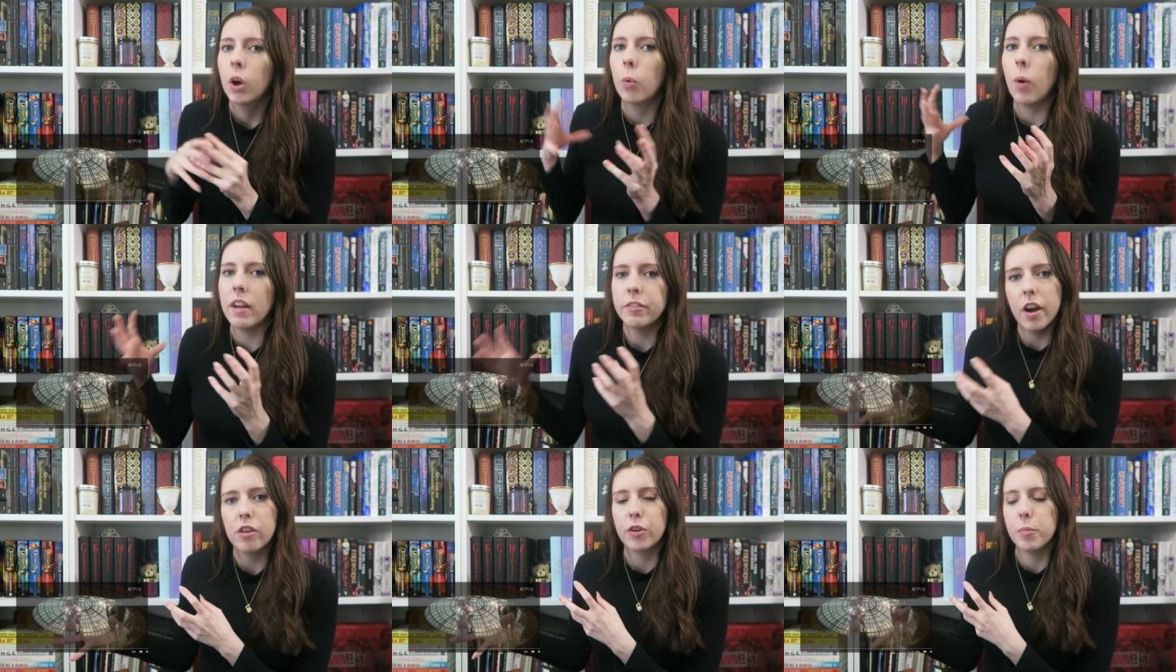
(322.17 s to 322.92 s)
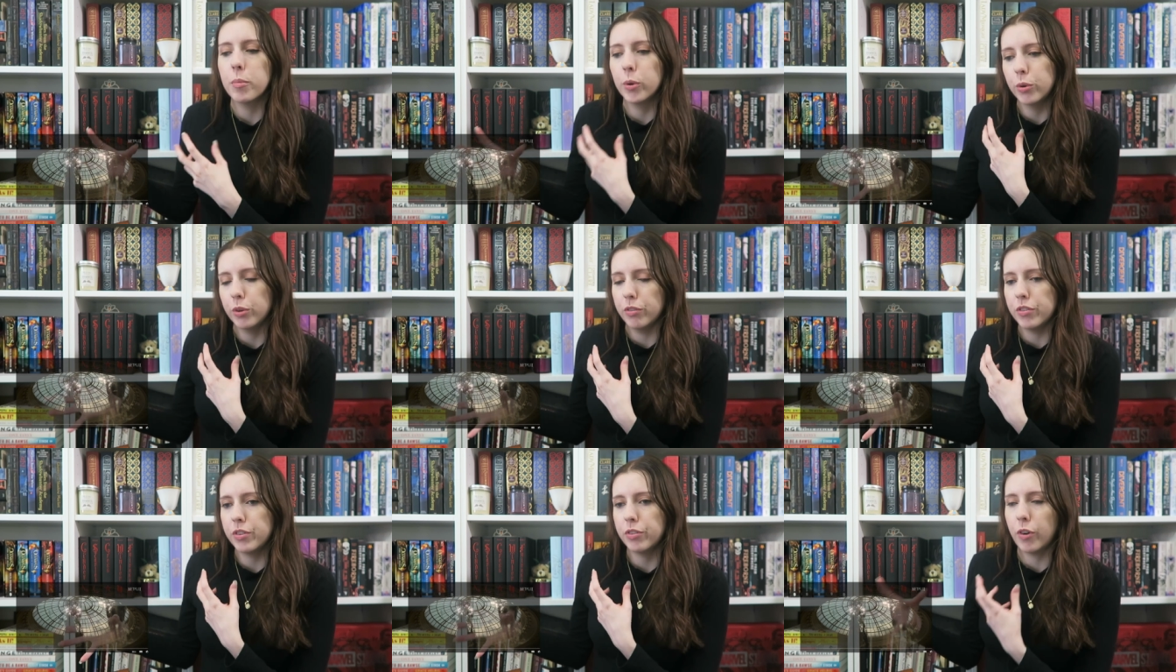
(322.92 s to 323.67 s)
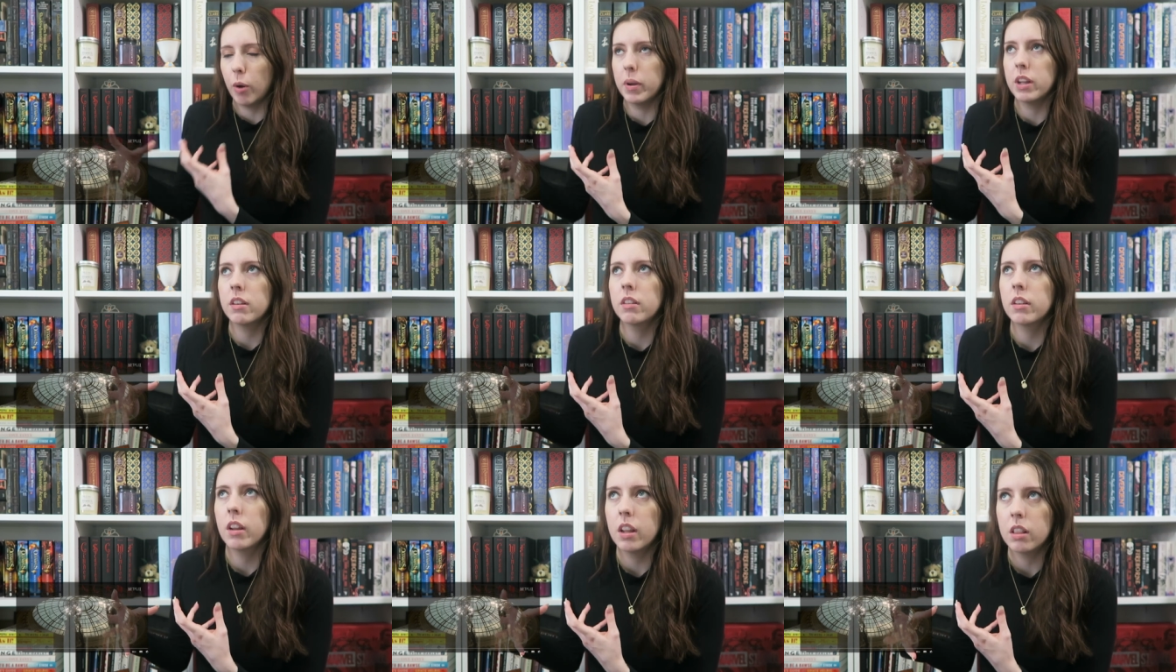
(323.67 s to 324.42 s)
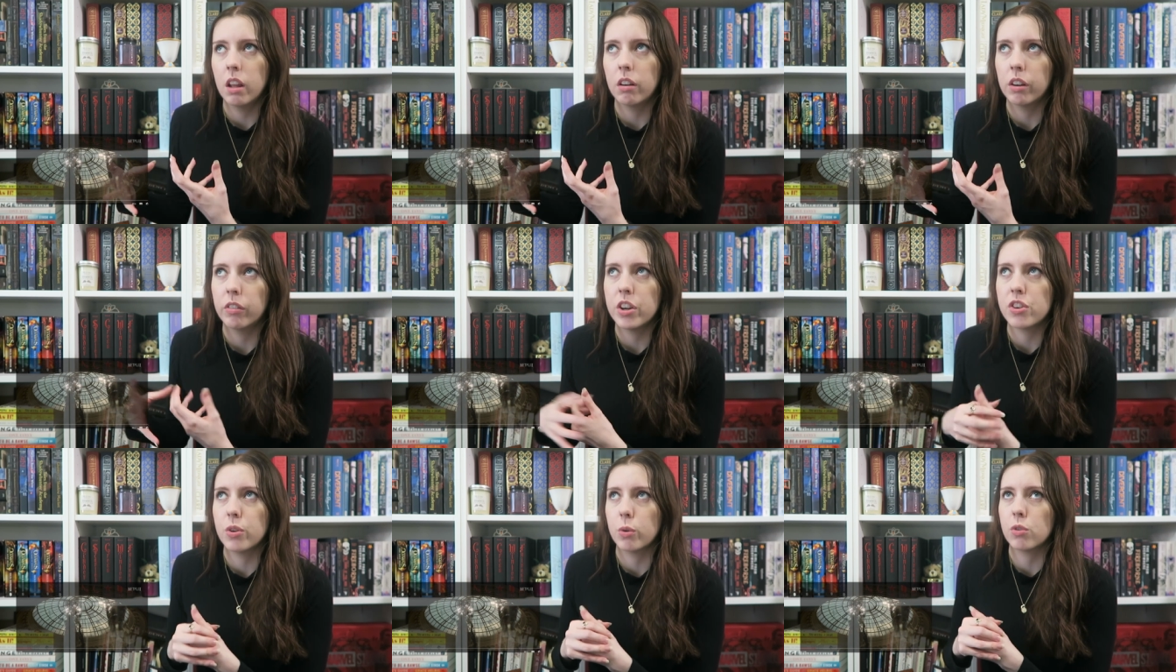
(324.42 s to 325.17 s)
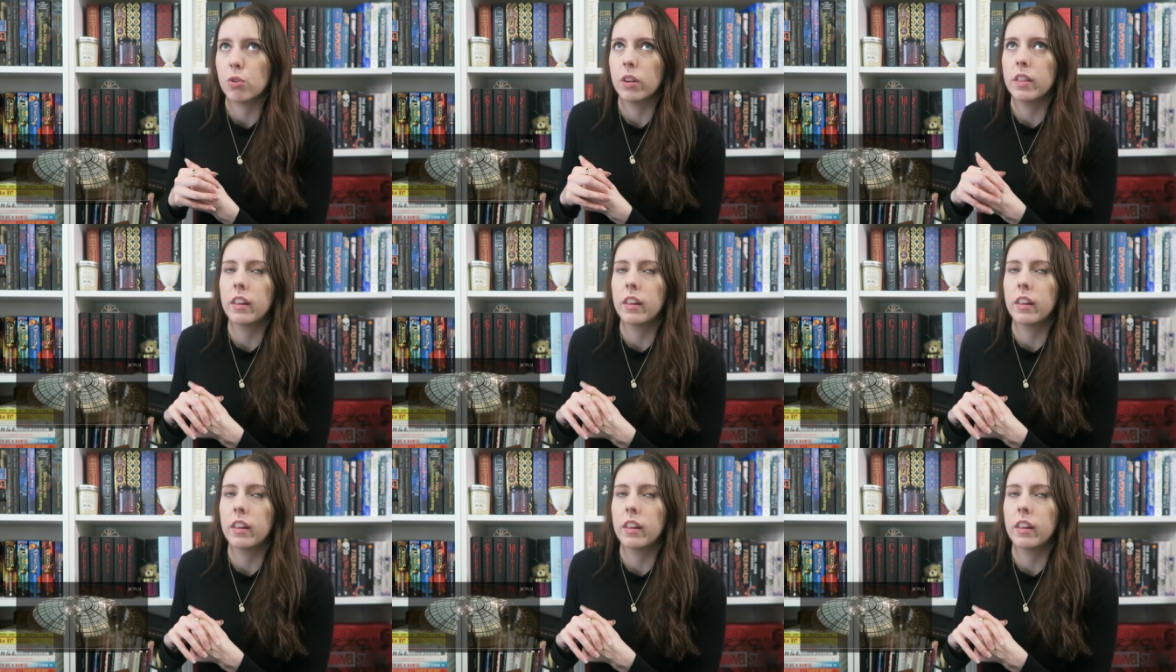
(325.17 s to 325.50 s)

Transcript: quite far removed from it in their original story.